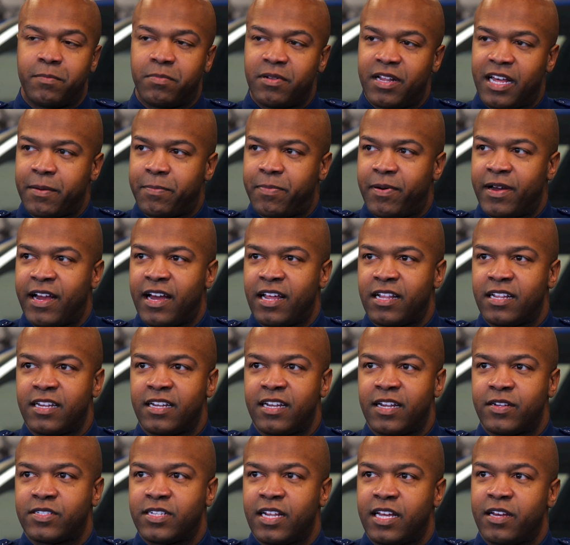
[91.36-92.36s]
a black
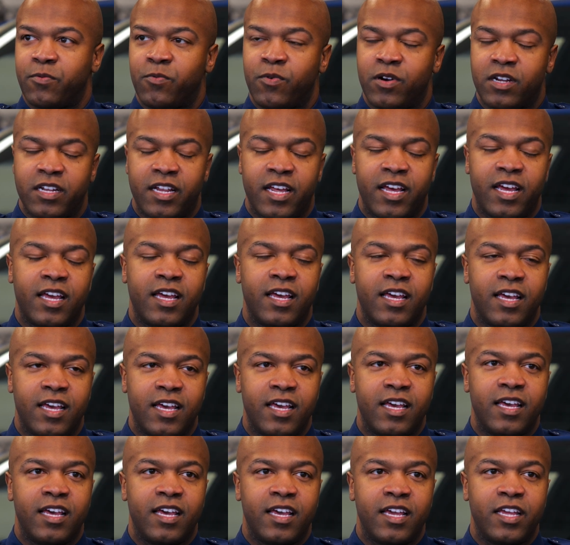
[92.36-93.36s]
pilot. I was like, one day,
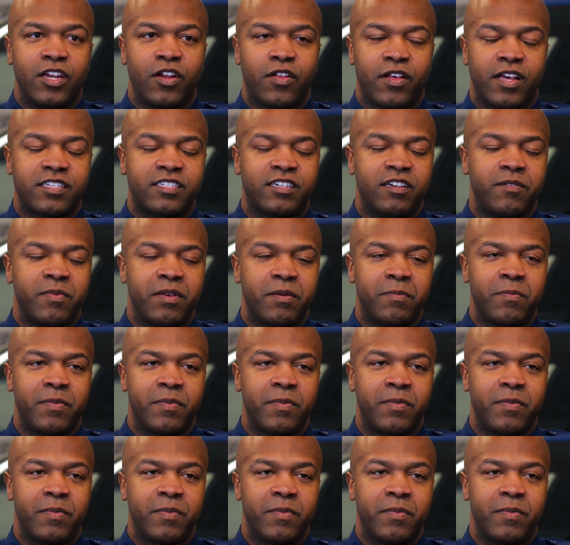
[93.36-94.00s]
you know, that's gonna be